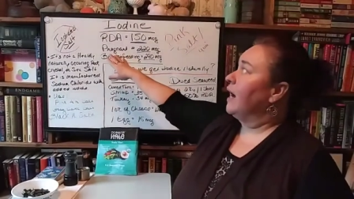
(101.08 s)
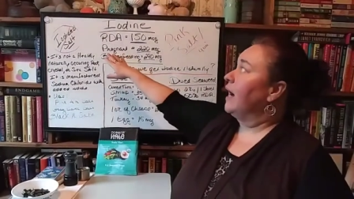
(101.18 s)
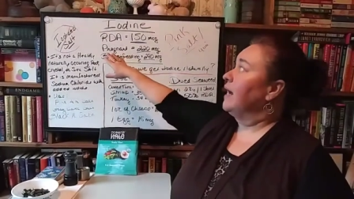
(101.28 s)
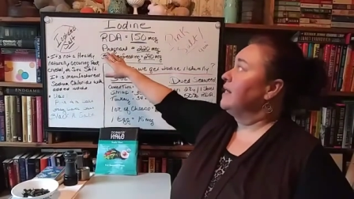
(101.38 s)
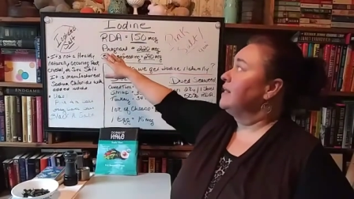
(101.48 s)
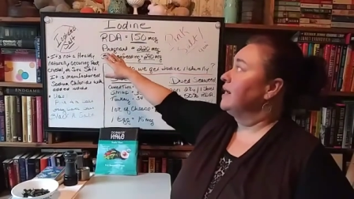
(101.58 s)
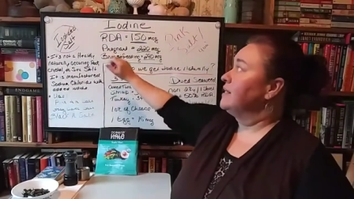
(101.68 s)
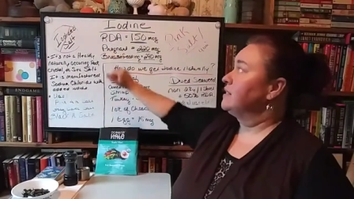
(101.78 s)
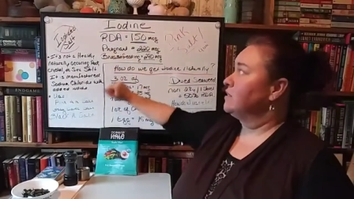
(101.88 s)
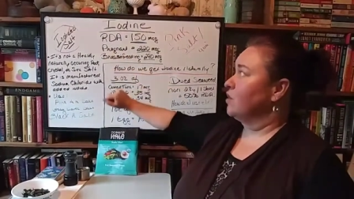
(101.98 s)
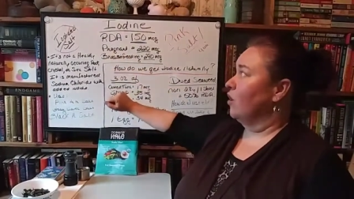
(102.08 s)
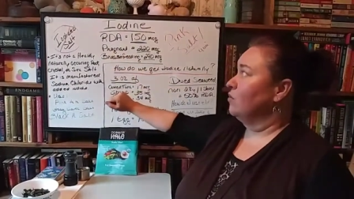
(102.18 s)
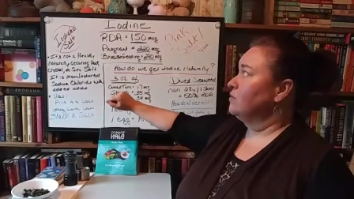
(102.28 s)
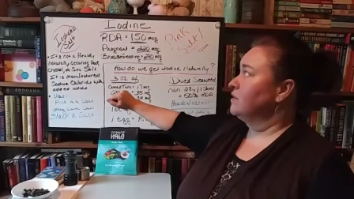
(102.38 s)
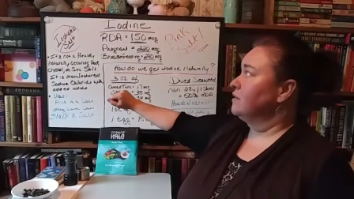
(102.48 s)
Iodized
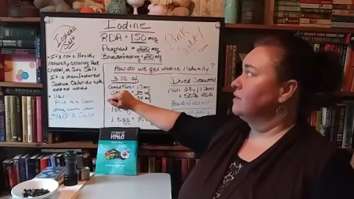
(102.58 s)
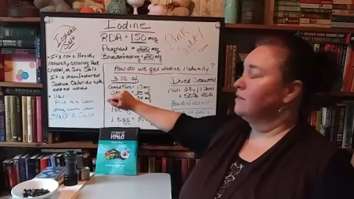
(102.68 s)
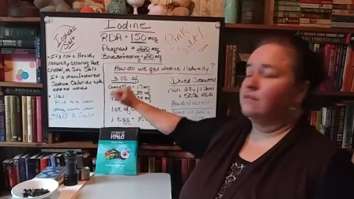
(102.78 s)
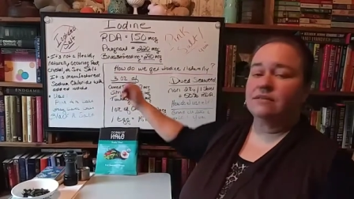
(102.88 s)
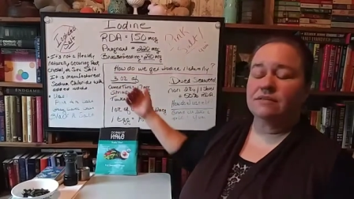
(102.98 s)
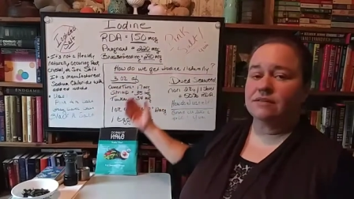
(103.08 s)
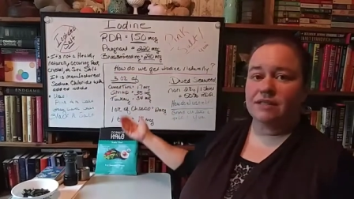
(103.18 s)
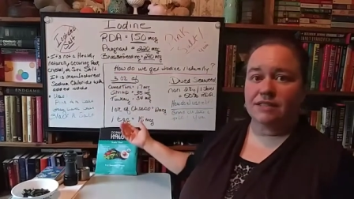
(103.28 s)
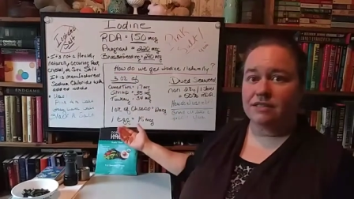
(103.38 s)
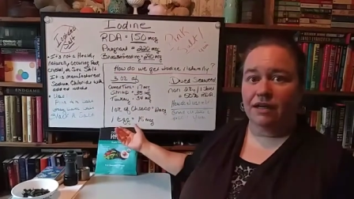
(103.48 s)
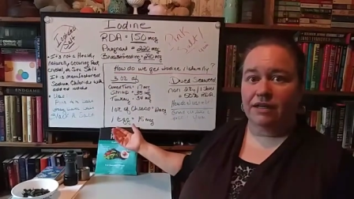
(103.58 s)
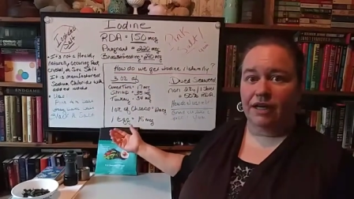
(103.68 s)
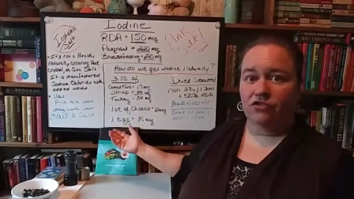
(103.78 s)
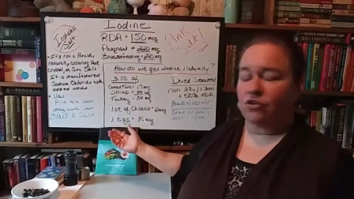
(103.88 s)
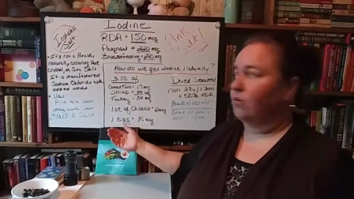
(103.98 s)
salt is not
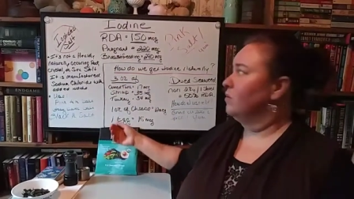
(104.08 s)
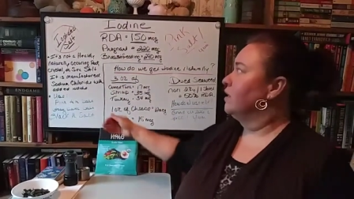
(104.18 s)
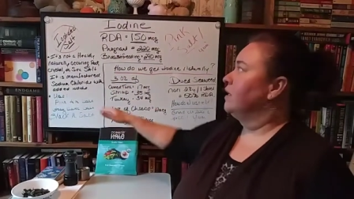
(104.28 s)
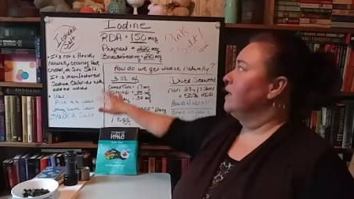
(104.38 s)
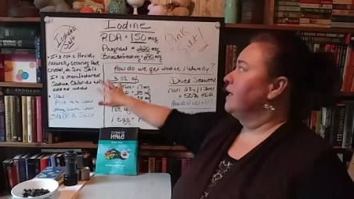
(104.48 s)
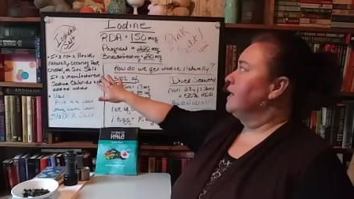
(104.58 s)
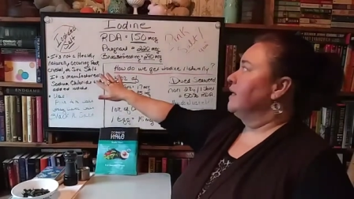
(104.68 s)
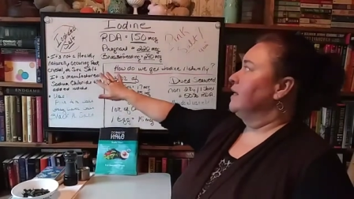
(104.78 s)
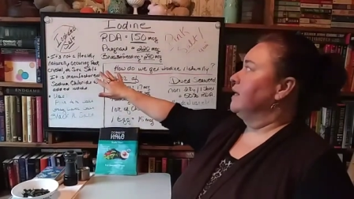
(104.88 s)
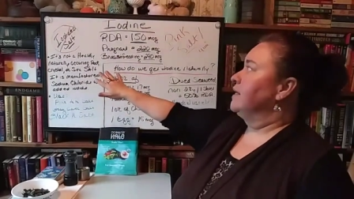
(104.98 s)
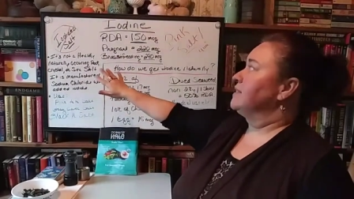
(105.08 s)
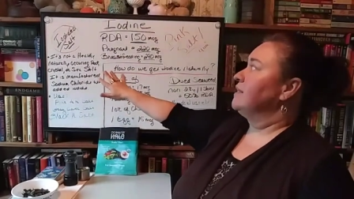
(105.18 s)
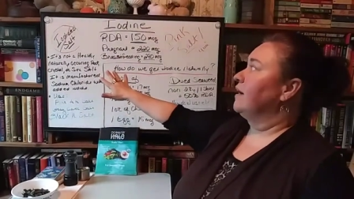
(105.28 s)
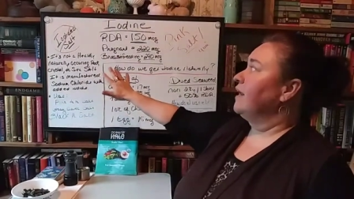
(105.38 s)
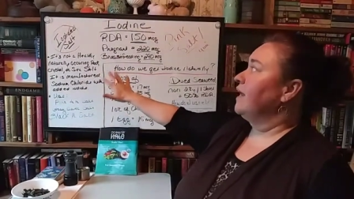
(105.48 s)
natural. It is
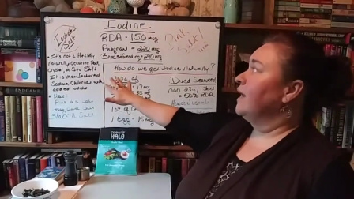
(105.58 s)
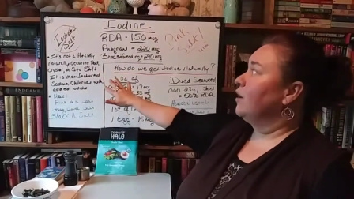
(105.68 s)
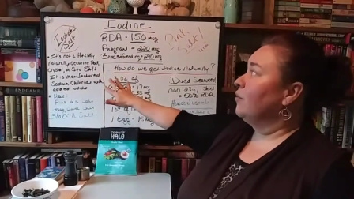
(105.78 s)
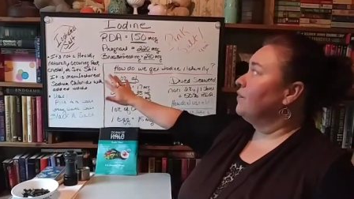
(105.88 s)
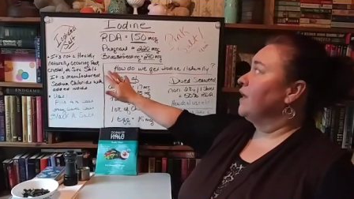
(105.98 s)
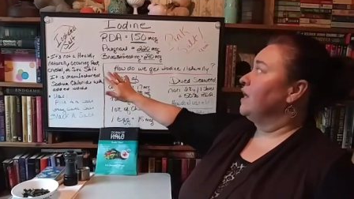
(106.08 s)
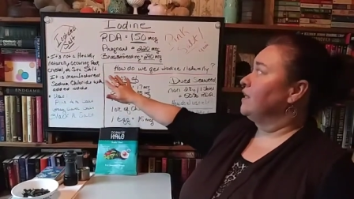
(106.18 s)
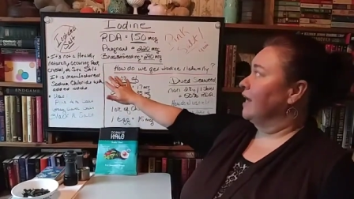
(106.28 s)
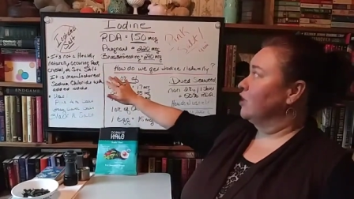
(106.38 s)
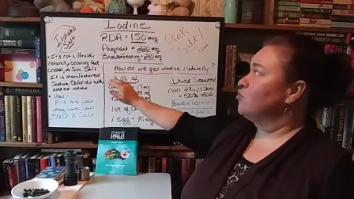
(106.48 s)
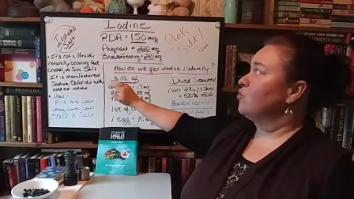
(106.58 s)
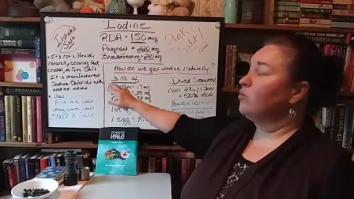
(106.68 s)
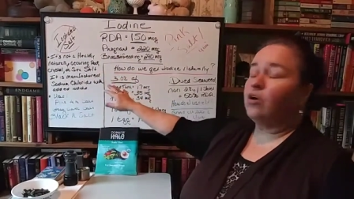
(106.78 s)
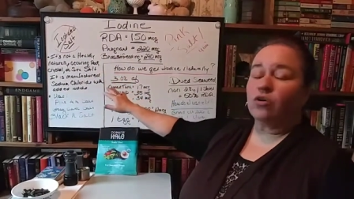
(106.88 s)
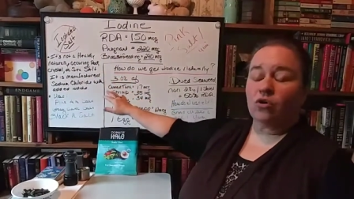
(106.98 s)
not a healthy,
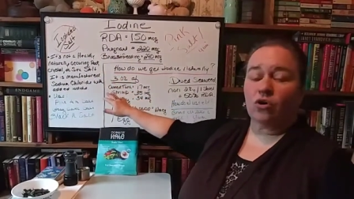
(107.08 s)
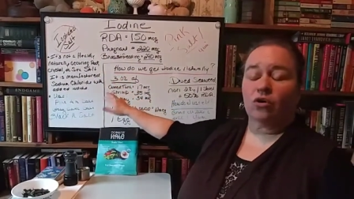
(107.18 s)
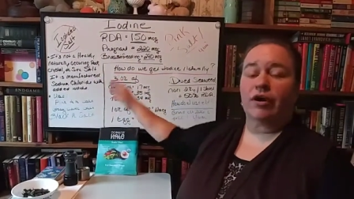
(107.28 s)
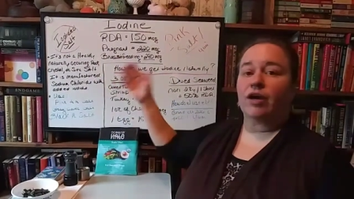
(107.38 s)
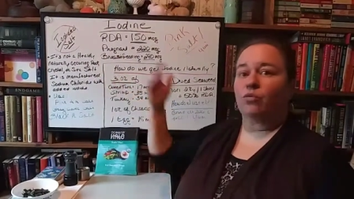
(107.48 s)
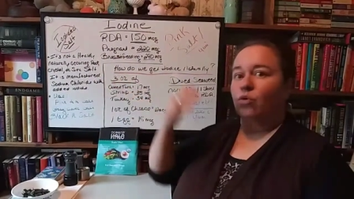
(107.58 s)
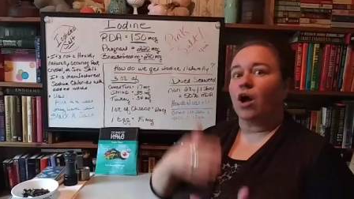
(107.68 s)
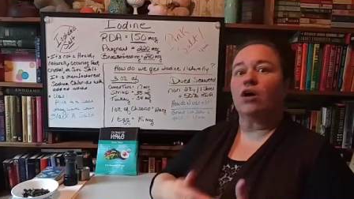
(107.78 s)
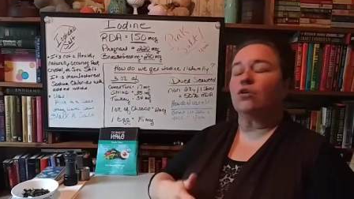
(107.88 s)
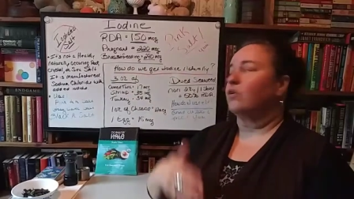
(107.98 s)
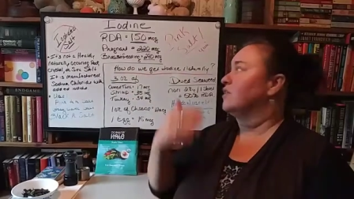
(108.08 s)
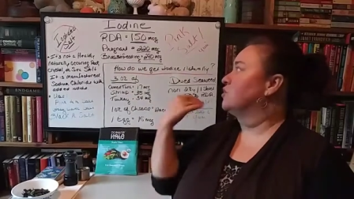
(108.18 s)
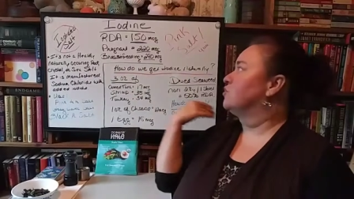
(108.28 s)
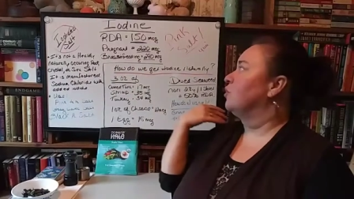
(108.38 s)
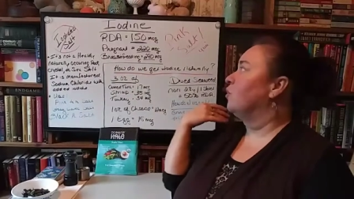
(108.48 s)
natural occurring rock
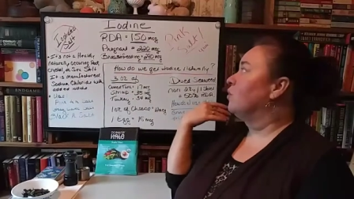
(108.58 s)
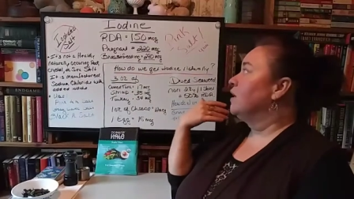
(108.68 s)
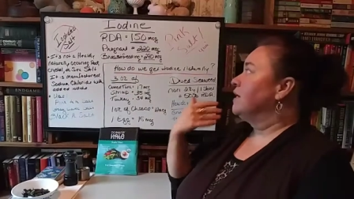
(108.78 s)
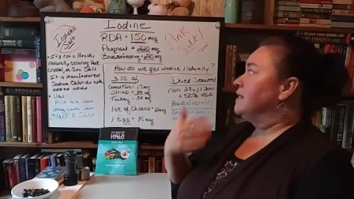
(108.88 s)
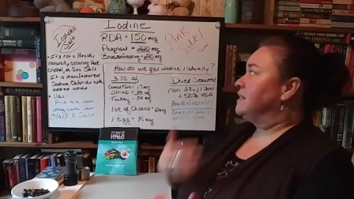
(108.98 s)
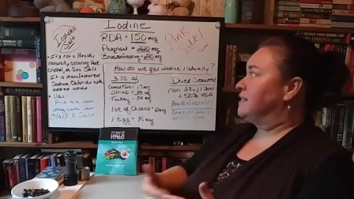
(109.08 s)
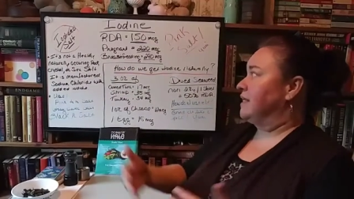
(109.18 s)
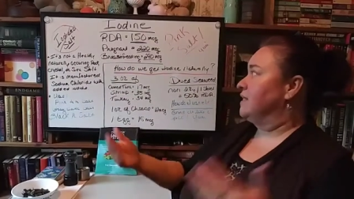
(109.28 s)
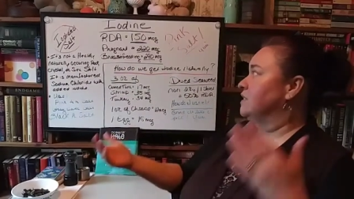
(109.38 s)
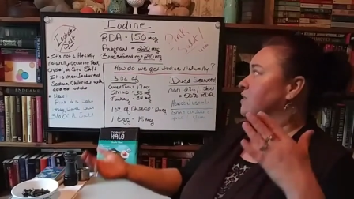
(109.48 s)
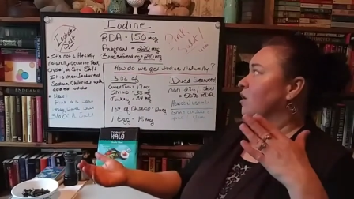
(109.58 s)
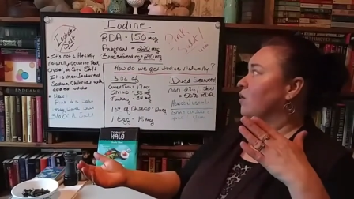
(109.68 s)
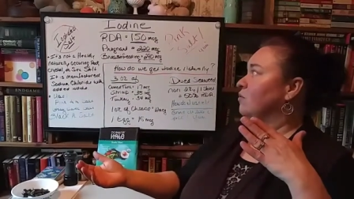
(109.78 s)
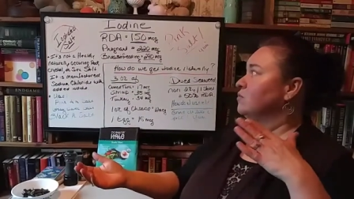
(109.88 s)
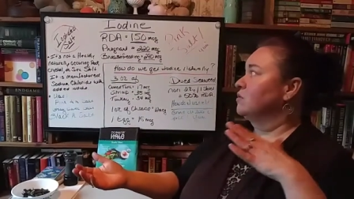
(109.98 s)
crystal, sea
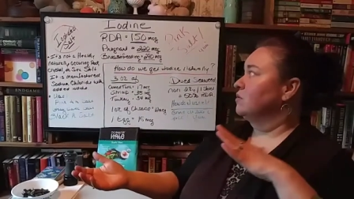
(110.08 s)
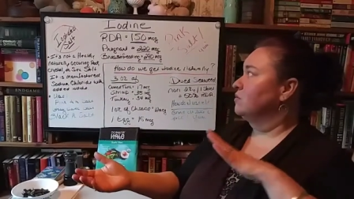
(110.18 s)
salt.